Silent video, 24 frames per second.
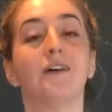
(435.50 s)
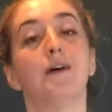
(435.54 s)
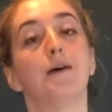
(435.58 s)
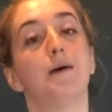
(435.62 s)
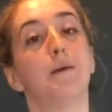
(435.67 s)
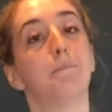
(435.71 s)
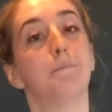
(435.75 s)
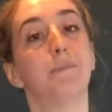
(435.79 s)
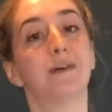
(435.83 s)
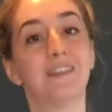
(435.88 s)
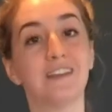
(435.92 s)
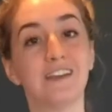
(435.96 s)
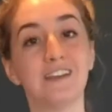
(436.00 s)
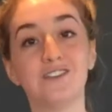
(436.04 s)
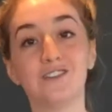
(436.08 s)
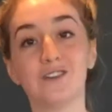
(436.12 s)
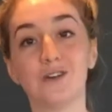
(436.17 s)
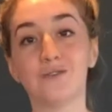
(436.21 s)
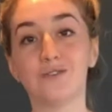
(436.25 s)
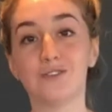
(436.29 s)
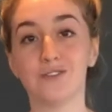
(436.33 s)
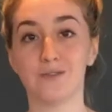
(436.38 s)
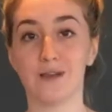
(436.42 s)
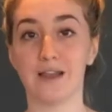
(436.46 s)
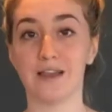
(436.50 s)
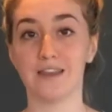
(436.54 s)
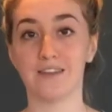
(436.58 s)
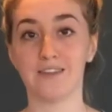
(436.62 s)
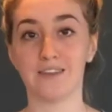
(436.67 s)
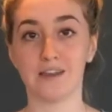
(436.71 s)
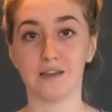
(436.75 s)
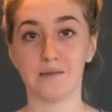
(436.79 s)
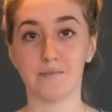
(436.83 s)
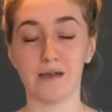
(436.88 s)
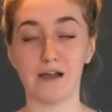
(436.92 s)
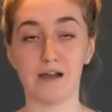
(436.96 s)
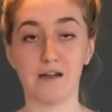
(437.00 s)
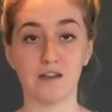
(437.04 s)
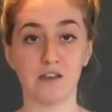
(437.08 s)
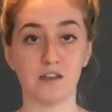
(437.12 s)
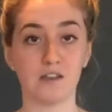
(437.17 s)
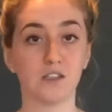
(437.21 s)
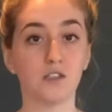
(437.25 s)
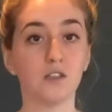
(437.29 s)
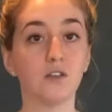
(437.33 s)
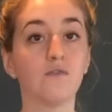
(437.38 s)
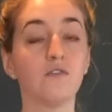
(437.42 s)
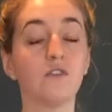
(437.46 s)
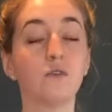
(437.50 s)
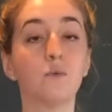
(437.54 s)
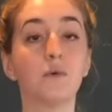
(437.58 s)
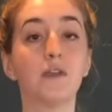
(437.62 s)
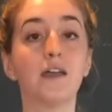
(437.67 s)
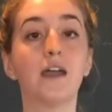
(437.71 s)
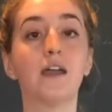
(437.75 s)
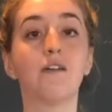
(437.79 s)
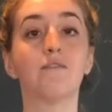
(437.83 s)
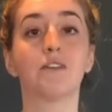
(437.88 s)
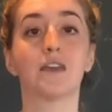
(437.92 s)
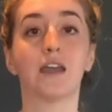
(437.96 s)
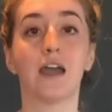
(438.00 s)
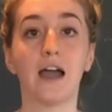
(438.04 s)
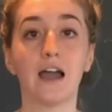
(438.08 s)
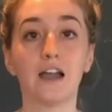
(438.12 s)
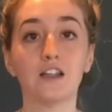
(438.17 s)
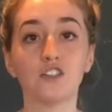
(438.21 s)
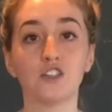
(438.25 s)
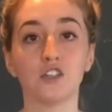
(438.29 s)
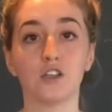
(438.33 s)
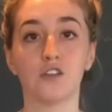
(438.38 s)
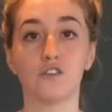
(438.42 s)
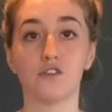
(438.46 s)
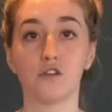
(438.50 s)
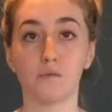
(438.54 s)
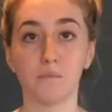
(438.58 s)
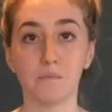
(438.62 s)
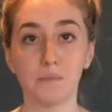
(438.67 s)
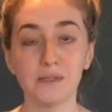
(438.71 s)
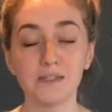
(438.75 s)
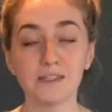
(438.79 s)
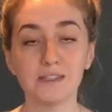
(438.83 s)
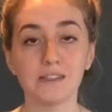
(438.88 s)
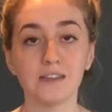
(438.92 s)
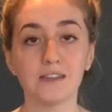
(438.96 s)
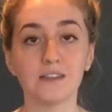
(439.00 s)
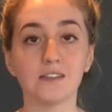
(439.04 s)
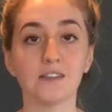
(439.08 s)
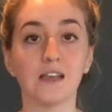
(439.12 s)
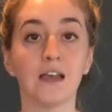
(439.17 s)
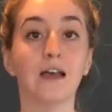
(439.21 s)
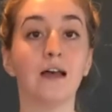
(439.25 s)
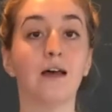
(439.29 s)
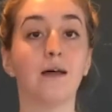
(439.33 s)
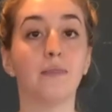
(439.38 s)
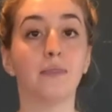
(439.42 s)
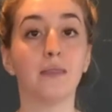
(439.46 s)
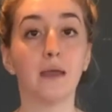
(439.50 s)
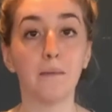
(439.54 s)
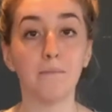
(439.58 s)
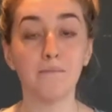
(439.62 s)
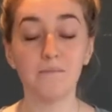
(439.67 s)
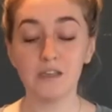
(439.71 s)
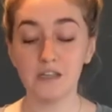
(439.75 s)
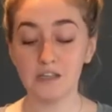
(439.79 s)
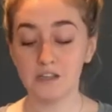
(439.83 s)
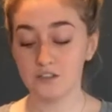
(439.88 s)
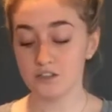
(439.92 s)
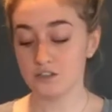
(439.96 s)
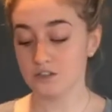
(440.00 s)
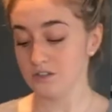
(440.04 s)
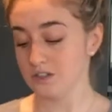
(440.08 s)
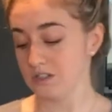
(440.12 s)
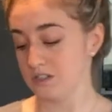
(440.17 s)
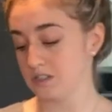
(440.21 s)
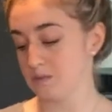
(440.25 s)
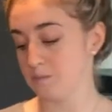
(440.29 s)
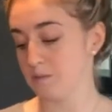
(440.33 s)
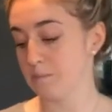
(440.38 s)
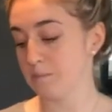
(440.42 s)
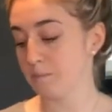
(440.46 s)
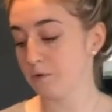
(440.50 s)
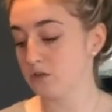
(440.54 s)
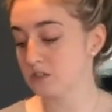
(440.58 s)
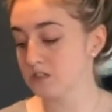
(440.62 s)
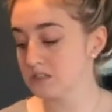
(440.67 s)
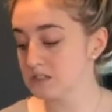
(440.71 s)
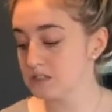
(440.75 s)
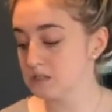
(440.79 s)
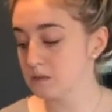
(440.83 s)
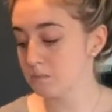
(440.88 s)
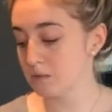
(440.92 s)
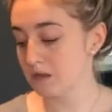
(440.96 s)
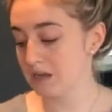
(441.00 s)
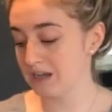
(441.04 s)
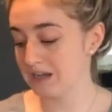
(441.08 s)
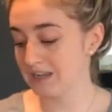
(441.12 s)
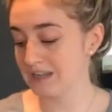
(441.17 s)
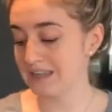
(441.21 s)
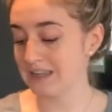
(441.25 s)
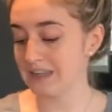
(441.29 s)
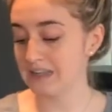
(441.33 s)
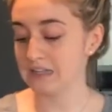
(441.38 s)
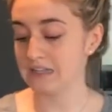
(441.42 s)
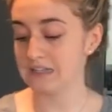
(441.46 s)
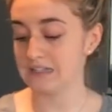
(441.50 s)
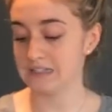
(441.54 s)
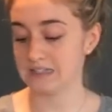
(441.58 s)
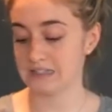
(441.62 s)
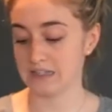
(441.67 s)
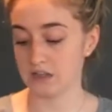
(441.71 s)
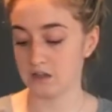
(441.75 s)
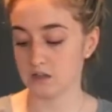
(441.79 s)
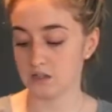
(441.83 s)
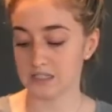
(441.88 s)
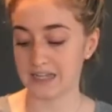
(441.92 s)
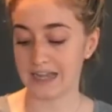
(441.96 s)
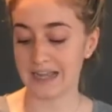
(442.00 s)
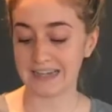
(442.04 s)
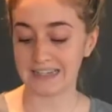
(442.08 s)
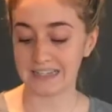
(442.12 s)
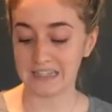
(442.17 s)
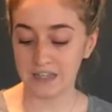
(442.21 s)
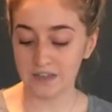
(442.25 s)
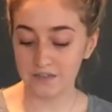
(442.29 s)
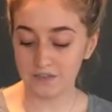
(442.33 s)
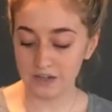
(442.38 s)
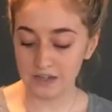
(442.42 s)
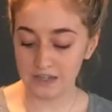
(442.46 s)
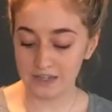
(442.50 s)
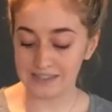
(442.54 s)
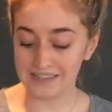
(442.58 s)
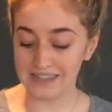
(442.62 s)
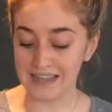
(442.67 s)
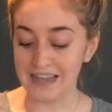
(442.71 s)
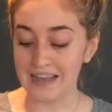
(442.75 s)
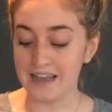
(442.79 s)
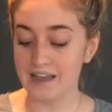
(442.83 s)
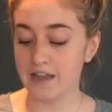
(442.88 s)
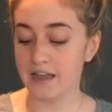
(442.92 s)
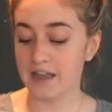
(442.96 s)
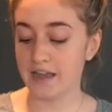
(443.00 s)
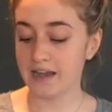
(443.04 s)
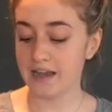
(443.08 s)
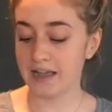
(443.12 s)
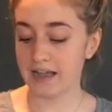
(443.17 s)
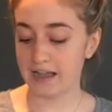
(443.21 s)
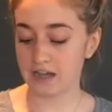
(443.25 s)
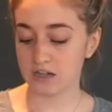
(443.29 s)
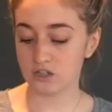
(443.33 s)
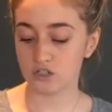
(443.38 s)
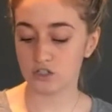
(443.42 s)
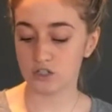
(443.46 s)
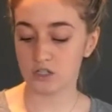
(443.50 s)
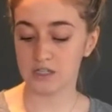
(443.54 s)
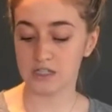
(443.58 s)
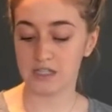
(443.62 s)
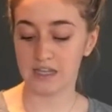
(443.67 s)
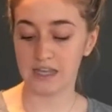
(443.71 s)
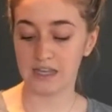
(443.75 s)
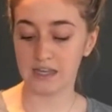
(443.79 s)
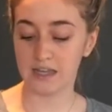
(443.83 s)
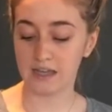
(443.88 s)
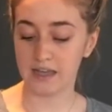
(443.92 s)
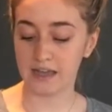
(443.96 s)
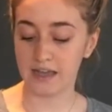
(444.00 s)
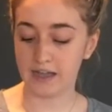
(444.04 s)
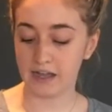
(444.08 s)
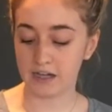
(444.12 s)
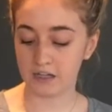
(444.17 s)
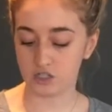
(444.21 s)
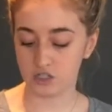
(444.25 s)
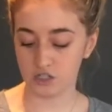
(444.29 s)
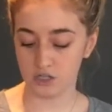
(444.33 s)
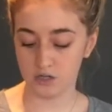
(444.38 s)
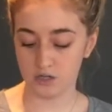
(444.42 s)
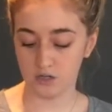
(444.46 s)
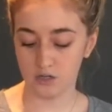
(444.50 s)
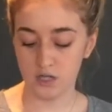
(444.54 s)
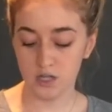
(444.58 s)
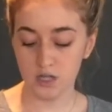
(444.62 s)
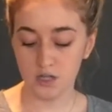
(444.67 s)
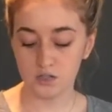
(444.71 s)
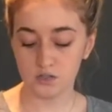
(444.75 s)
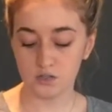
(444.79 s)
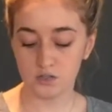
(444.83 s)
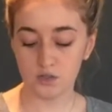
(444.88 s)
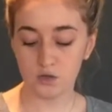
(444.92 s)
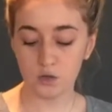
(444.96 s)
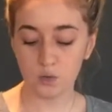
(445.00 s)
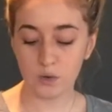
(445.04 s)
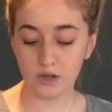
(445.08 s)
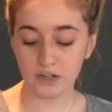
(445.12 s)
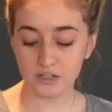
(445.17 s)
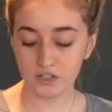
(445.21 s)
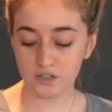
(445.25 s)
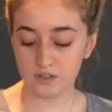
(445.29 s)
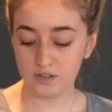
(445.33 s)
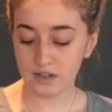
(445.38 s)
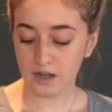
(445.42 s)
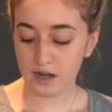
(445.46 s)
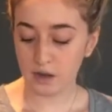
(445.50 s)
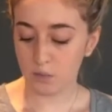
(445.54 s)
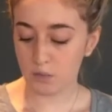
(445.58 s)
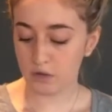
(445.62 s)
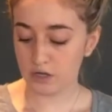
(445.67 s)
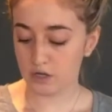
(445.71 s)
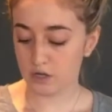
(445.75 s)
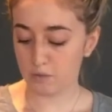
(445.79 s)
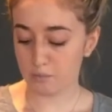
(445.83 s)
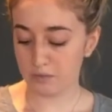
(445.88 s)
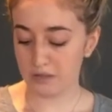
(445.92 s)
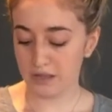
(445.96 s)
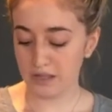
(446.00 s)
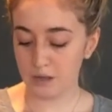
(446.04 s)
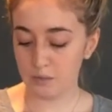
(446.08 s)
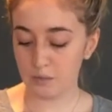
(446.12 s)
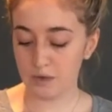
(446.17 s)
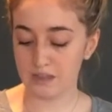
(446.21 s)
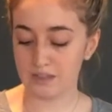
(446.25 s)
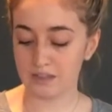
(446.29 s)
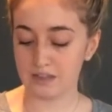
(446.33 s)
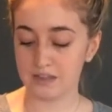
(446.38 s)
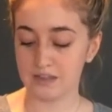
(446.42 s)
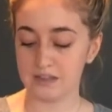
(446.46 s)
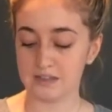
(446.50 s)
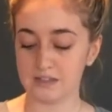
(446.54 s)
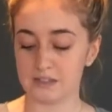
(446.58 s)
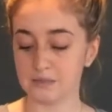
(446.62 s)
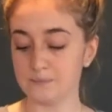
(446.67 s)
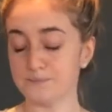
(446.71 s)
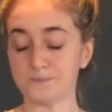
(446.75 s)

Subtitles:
but they don't do anything about it. So if you want to have cash in your business, that means you need to be participating in sales activities and actually taking action. So the question that I want you to play with is,